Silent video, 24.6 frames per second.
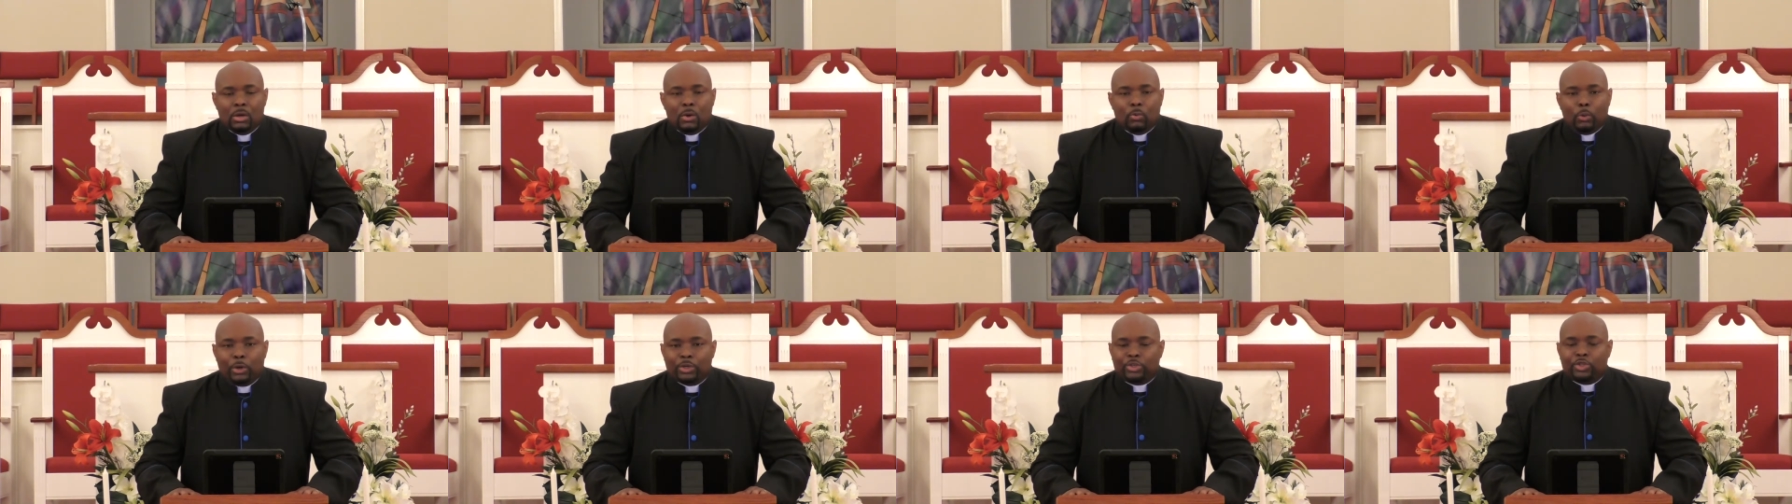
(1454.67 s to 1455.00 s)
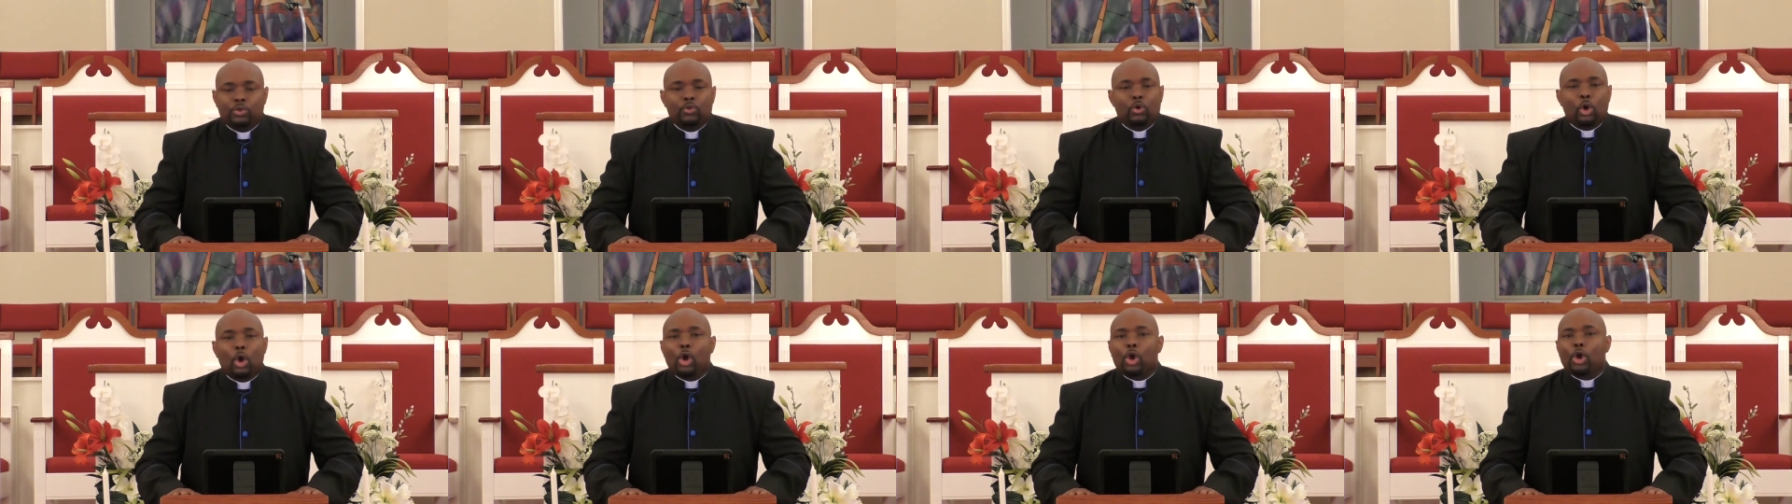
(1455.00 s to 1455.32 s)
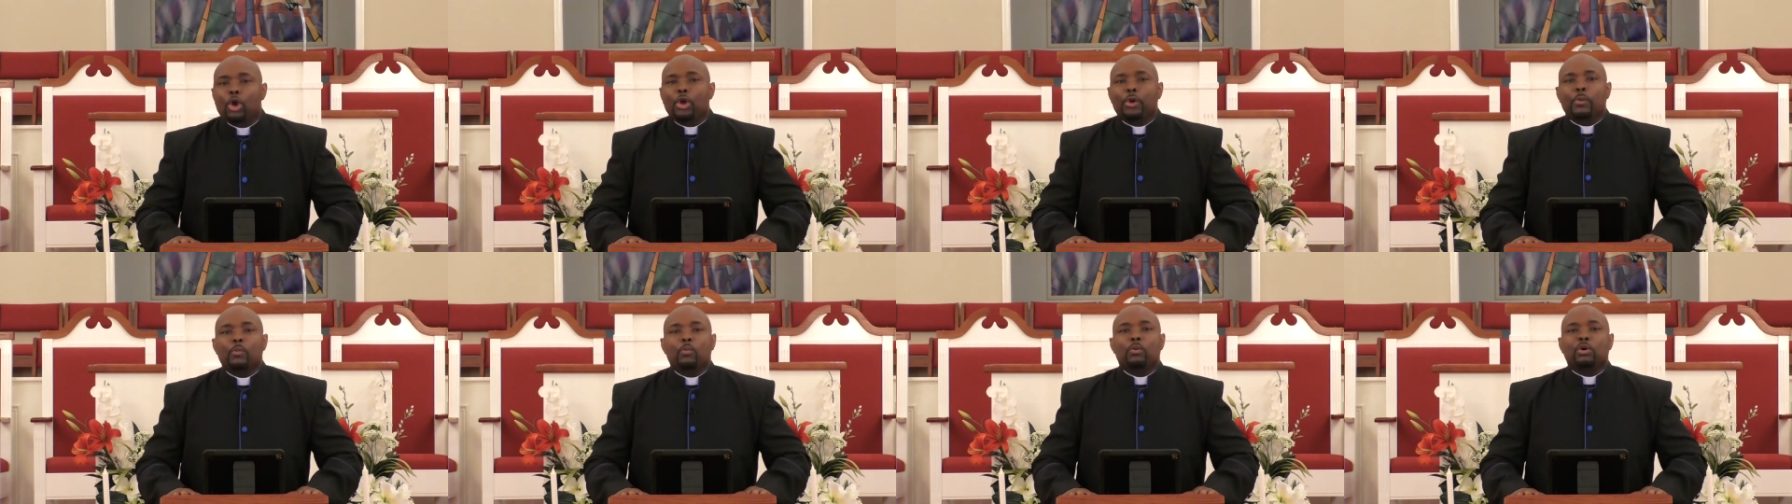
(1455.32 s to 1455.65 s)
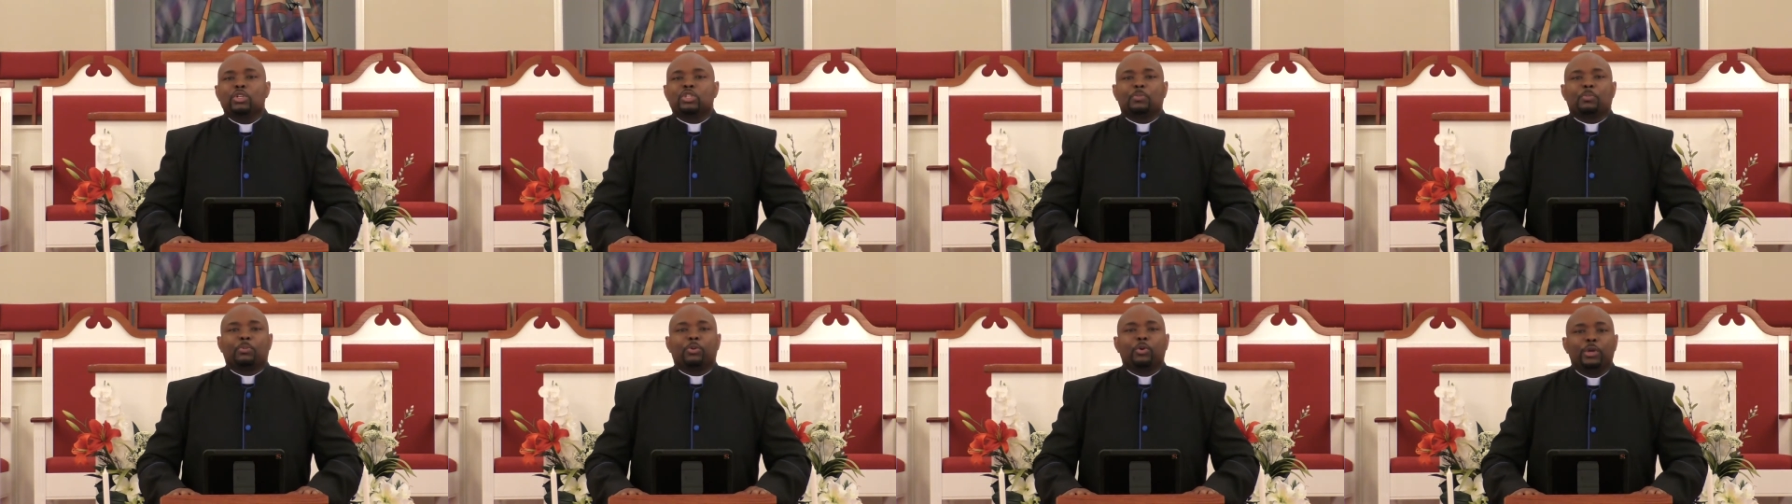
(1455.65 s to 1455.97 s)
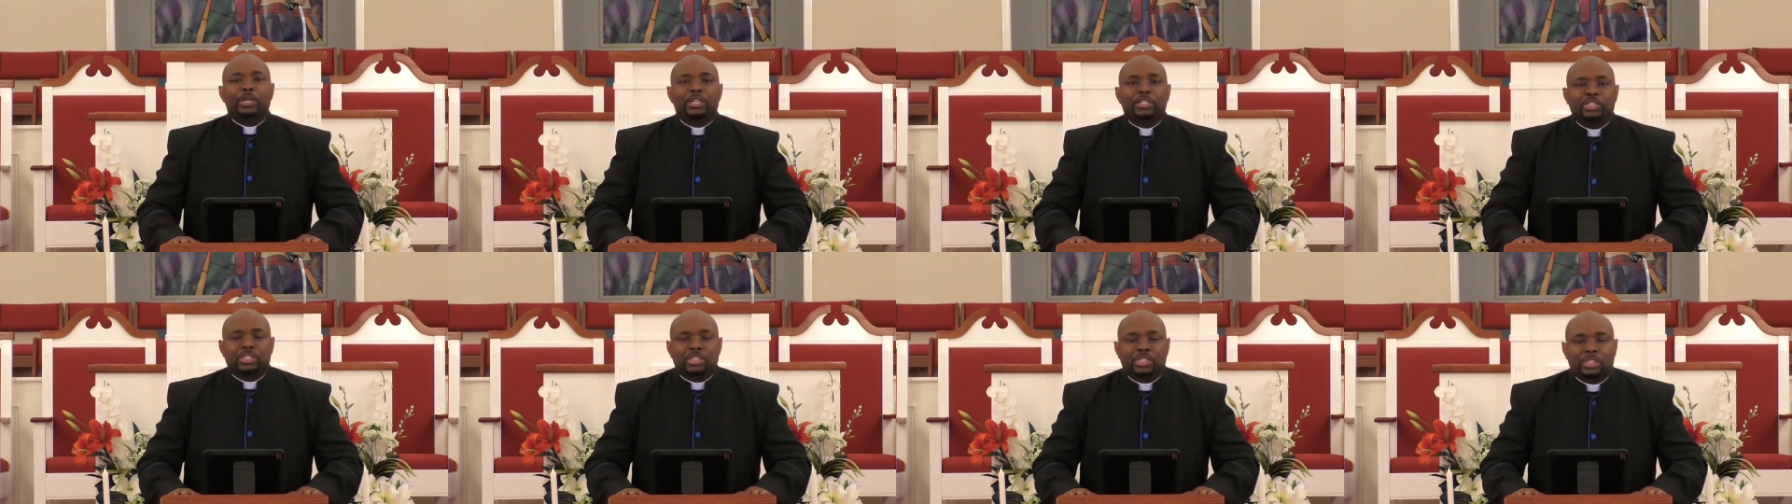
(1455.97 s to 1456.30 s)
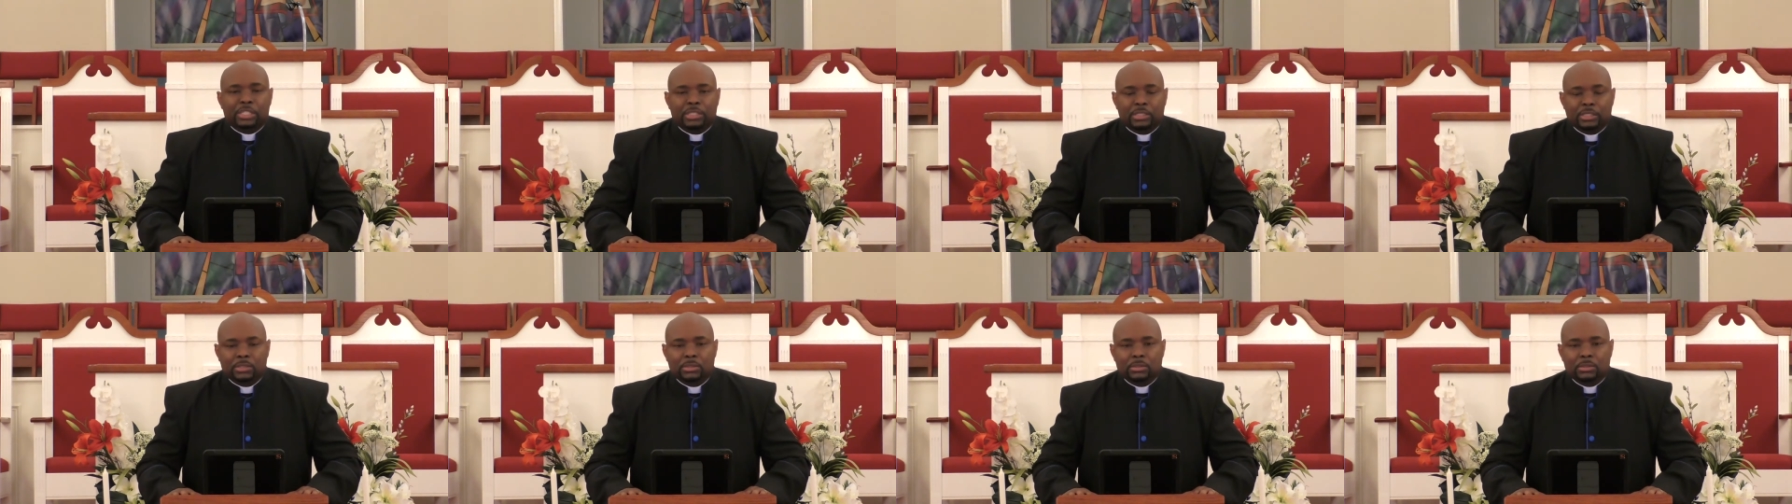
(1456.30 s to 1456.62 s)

what you heard was preached.